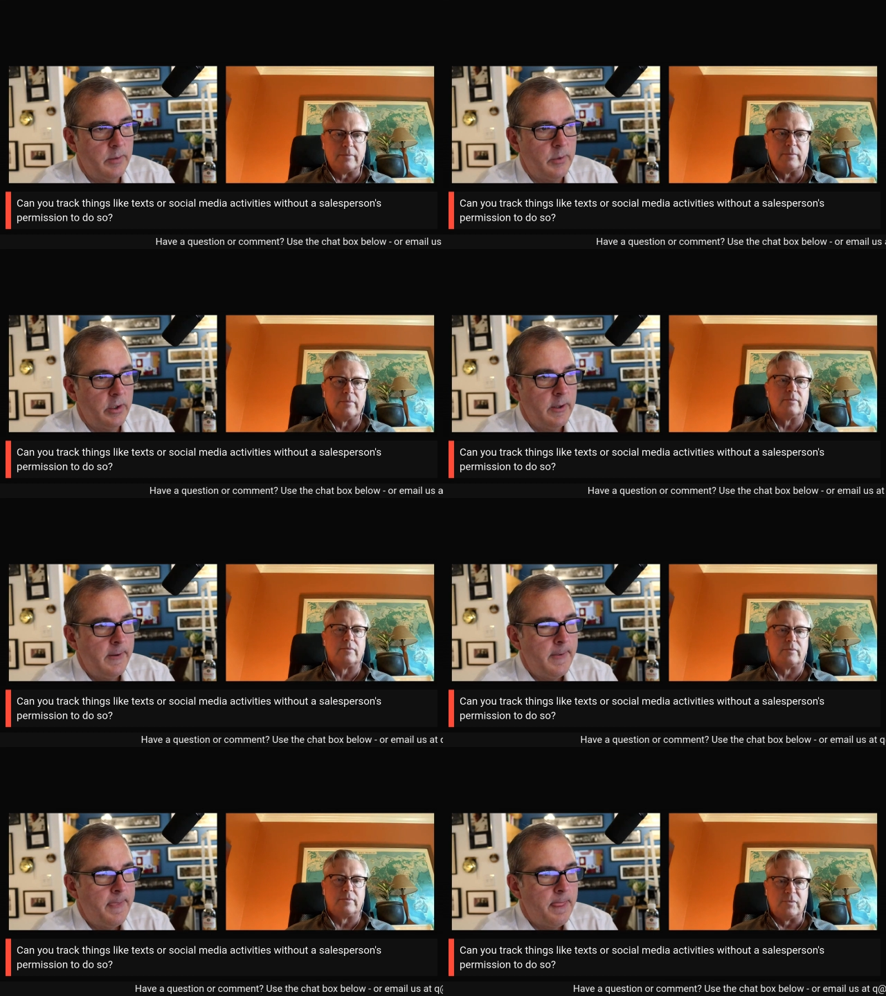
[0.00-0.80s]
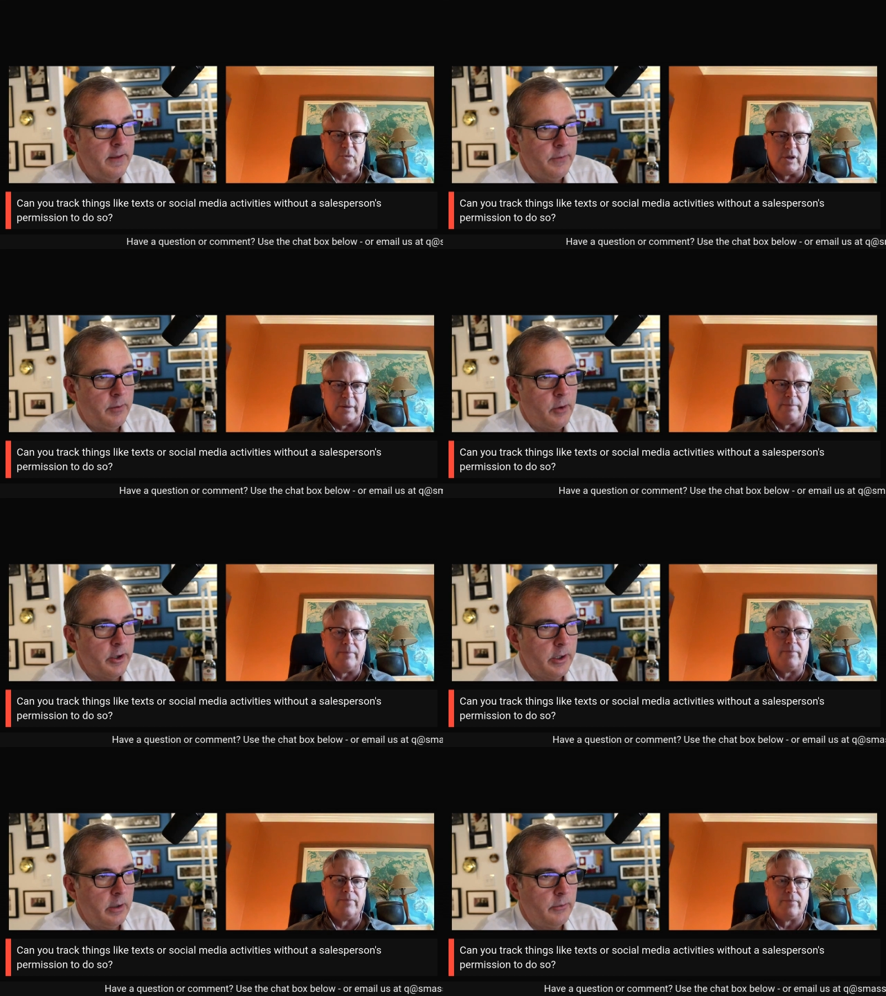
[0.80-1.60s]
Speaker 1: But if they're
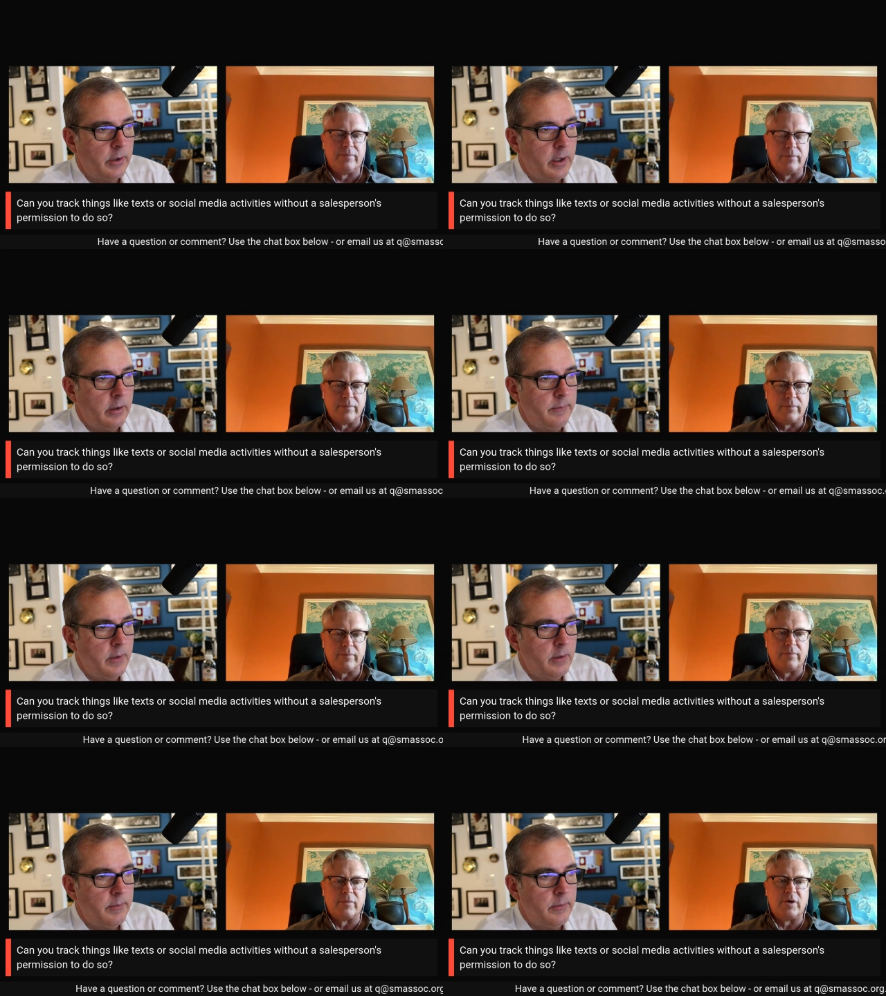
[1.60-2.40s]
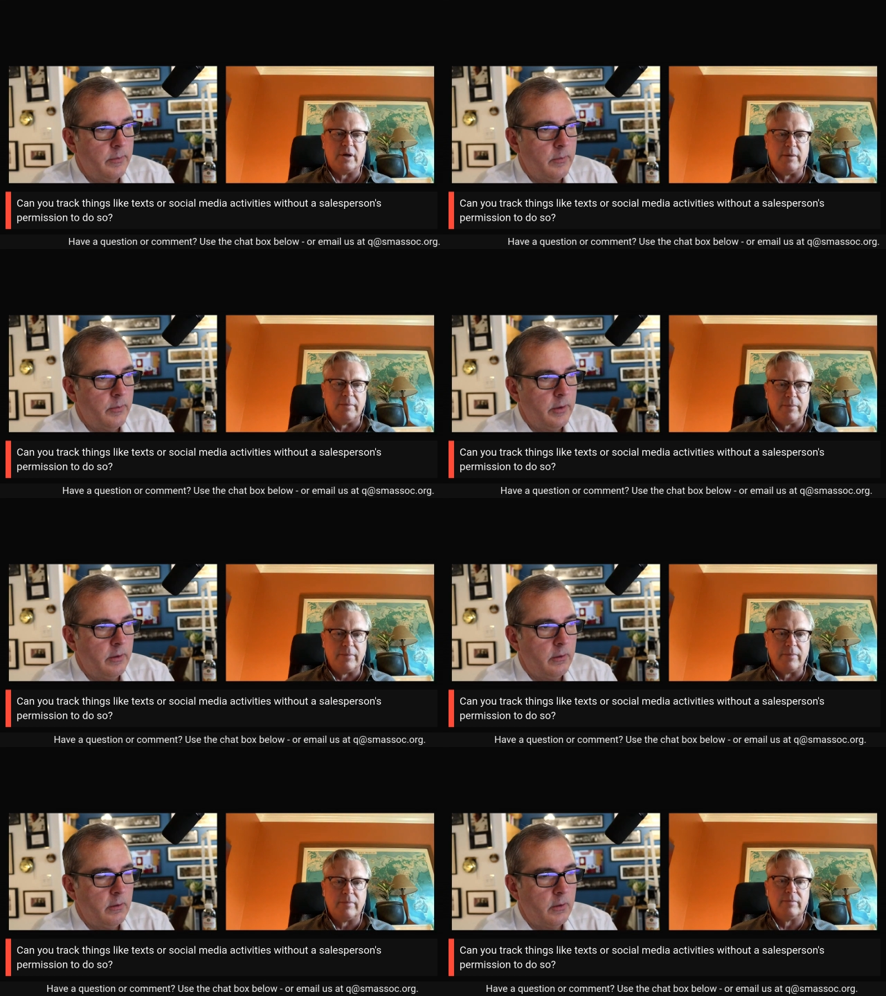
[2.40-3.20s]
marketing related, um, but
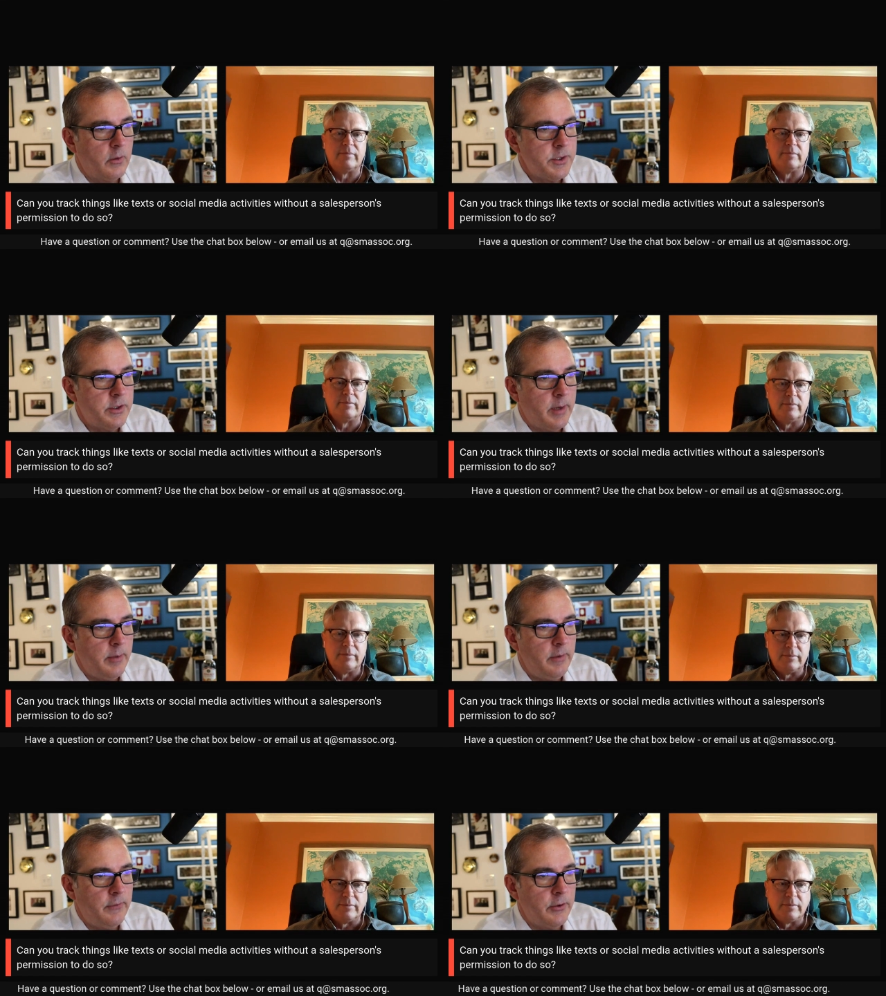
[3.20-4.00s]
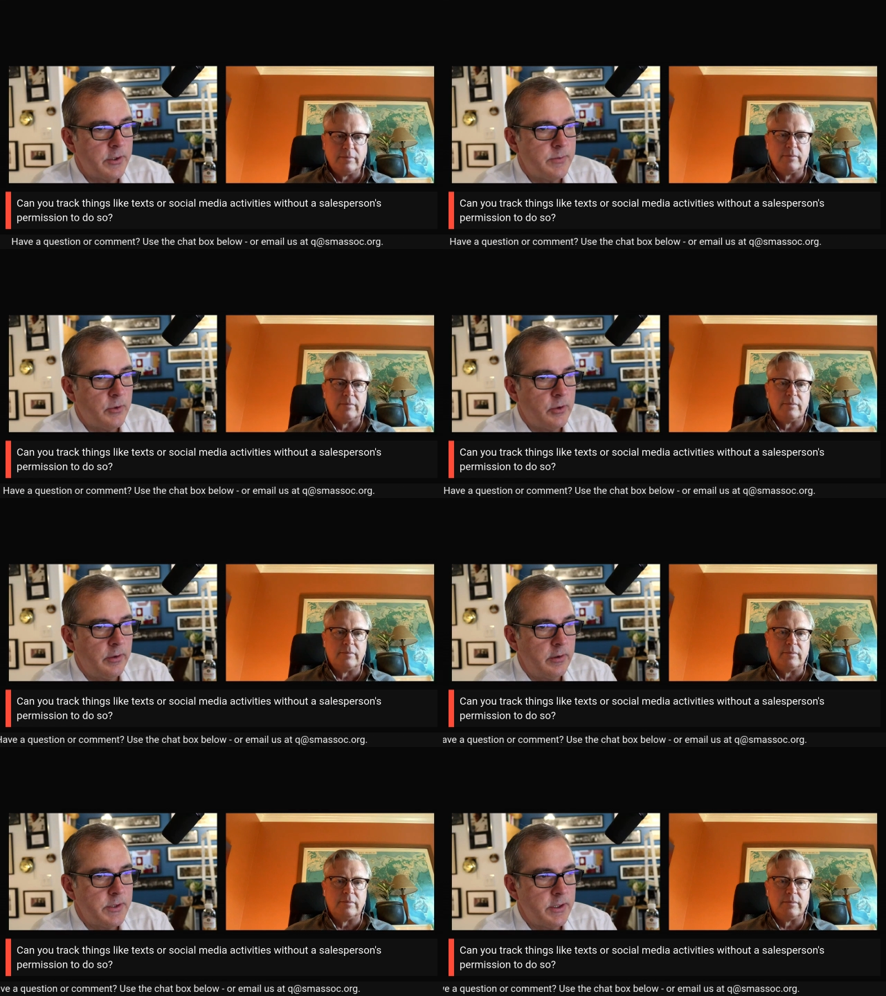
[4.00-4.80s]
the question might be focused more on
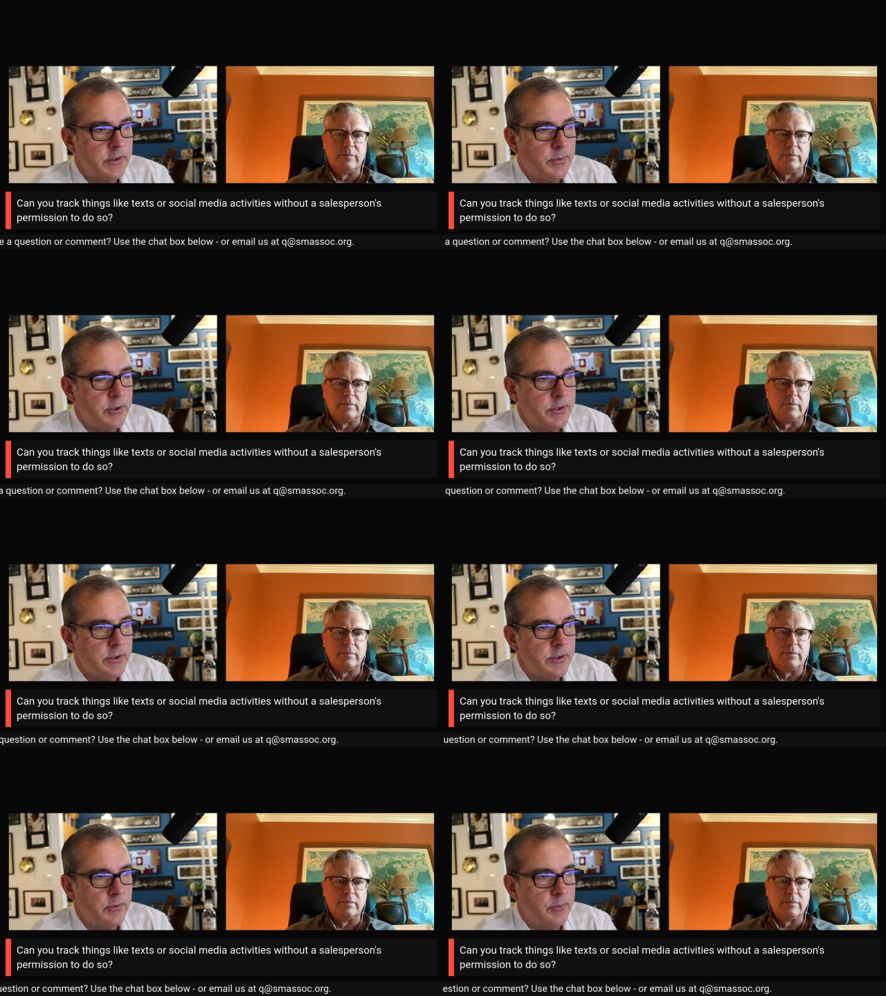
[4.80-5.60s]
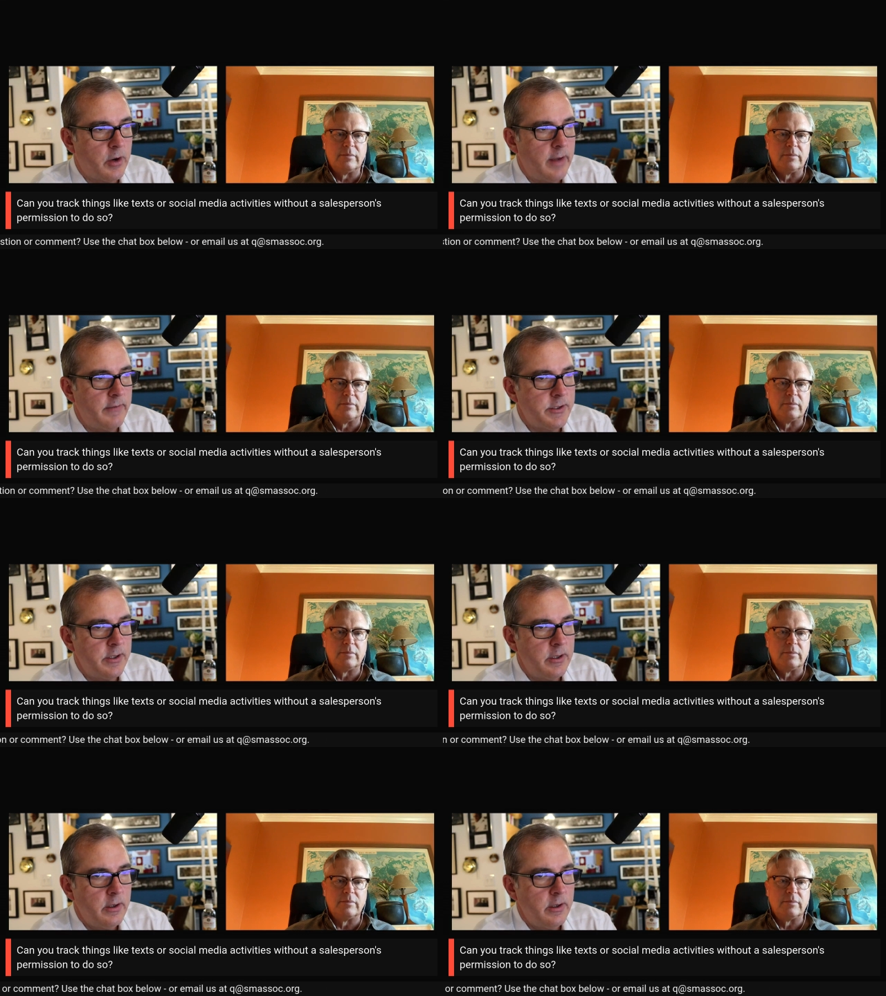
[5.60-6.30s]
the salesperson's own privacy.